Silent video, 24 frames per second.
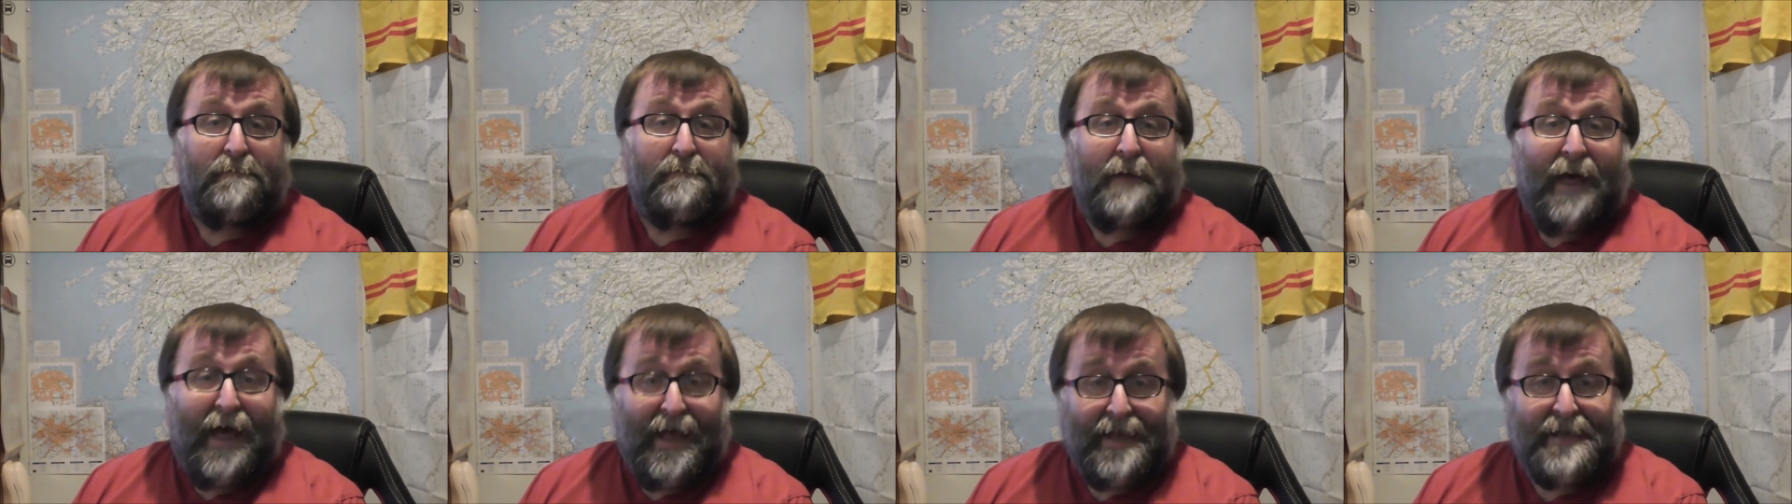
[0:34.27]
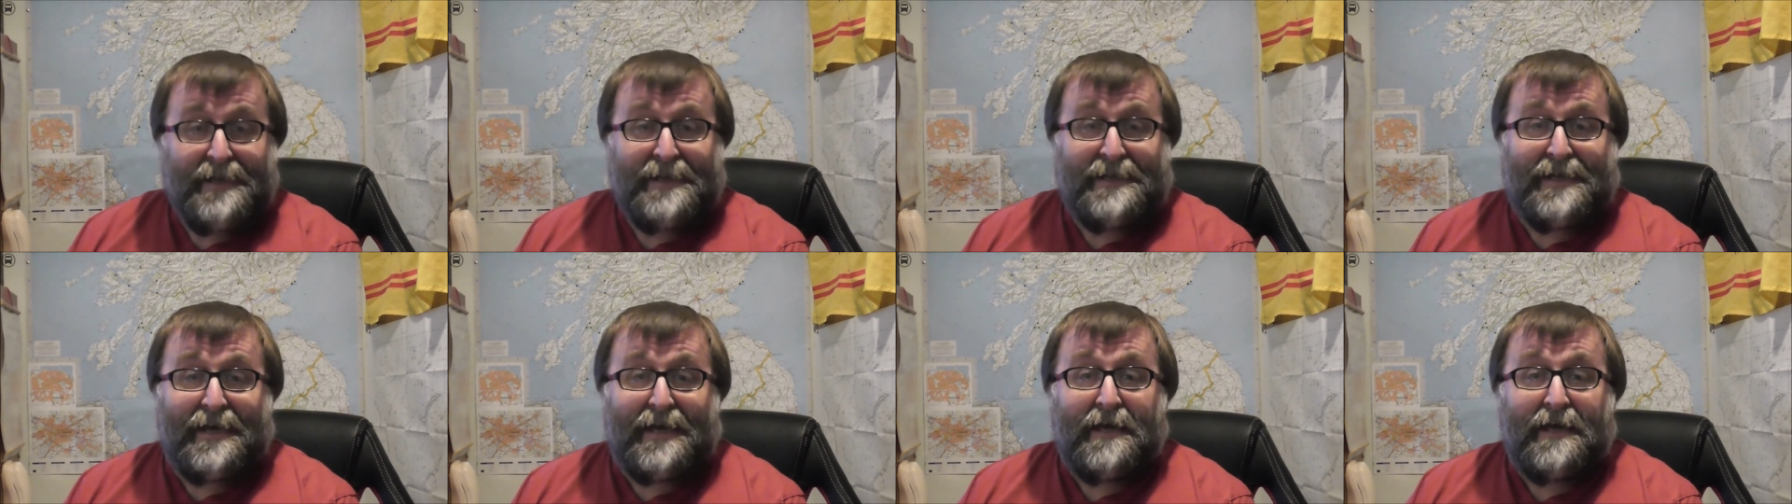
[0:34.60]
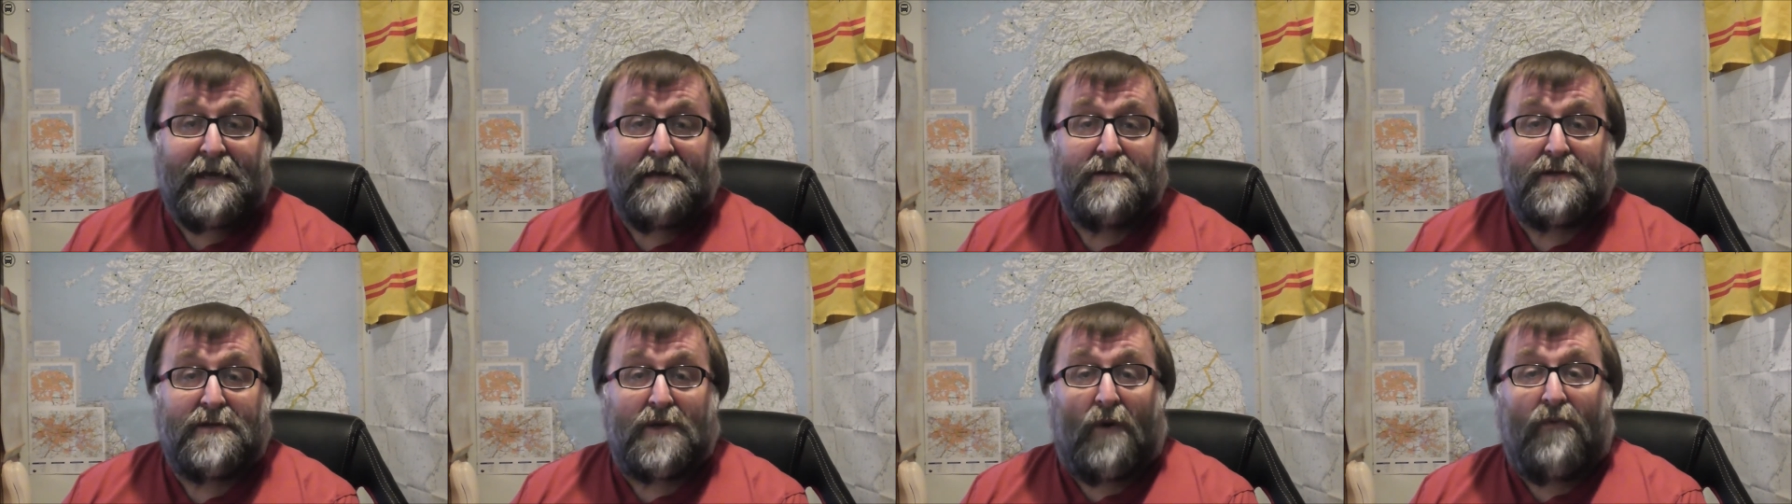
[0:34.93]

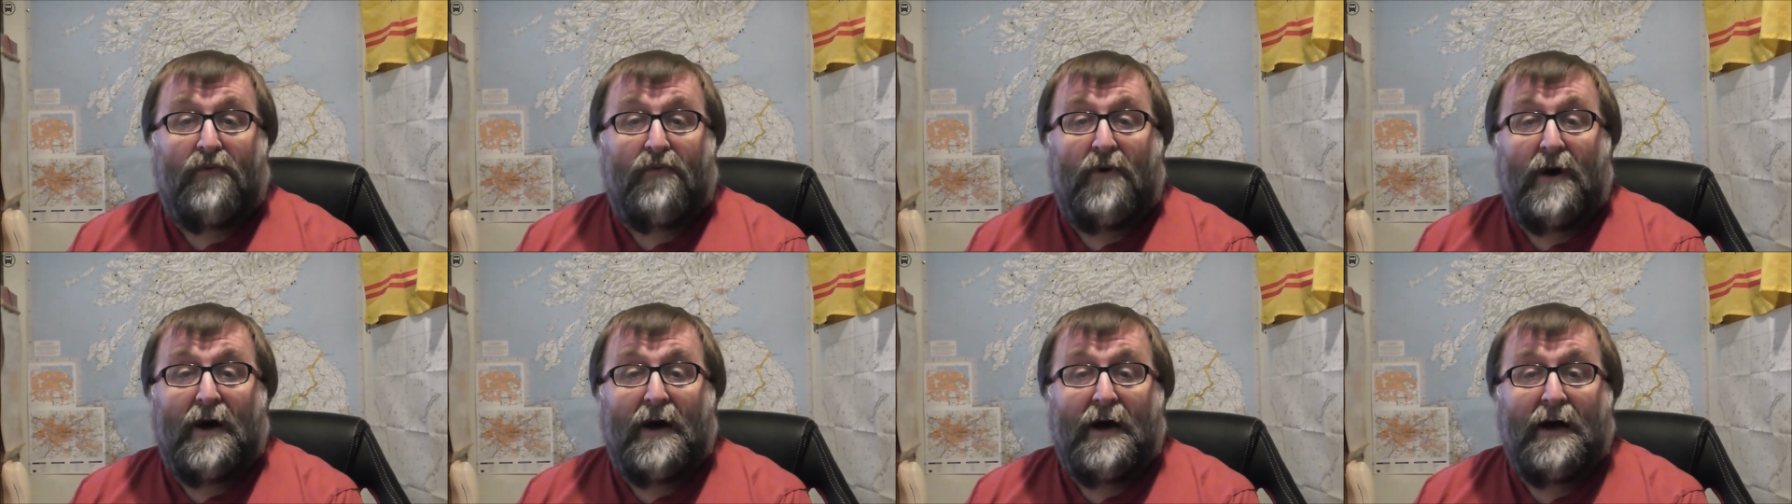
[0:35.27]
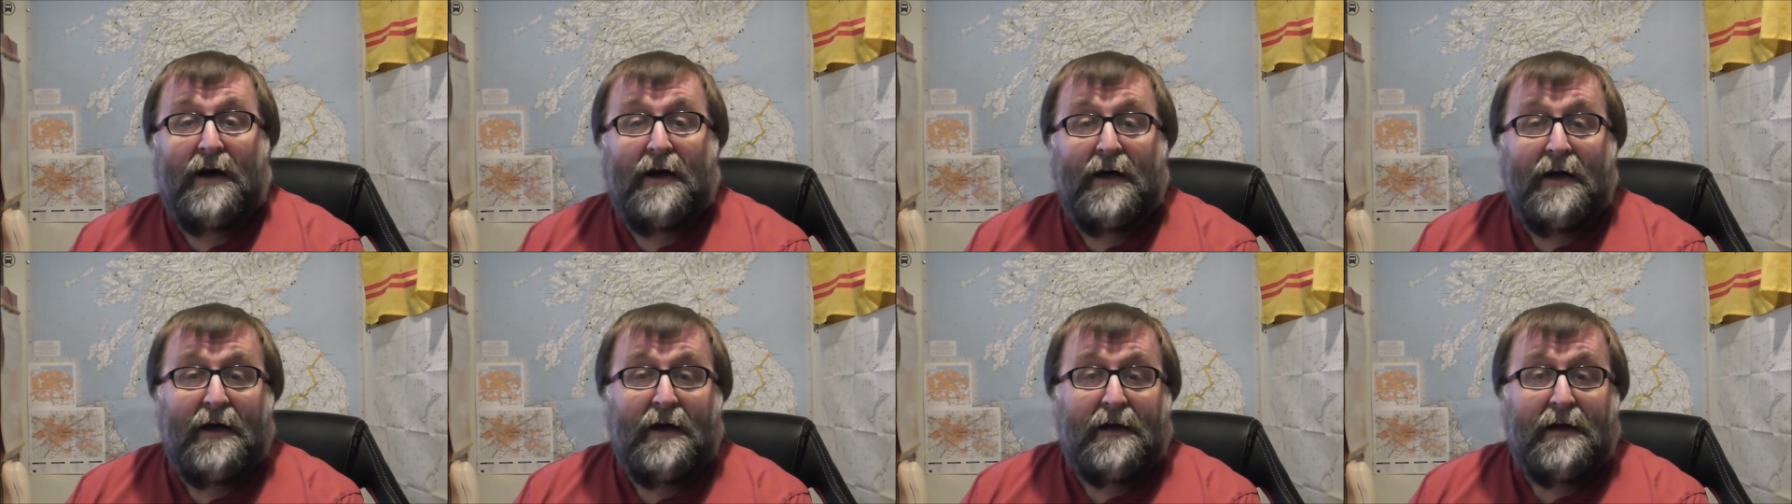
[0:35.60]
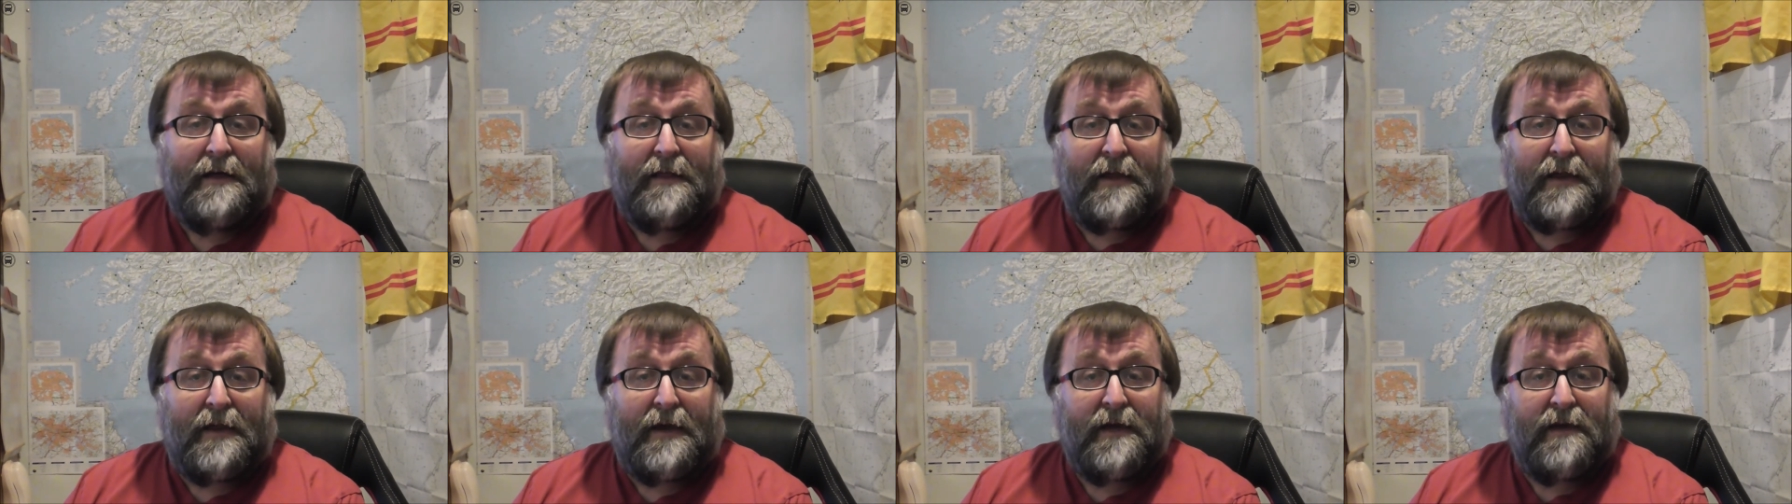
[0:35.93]
editing software
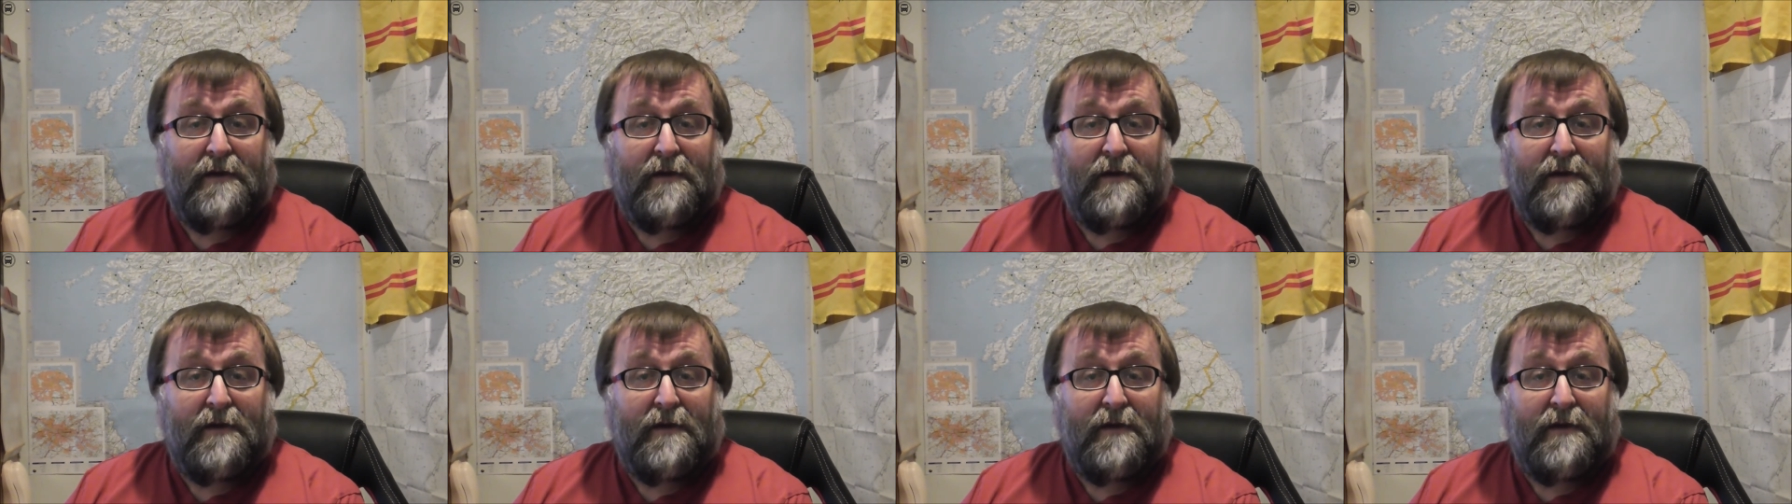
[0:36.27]
that I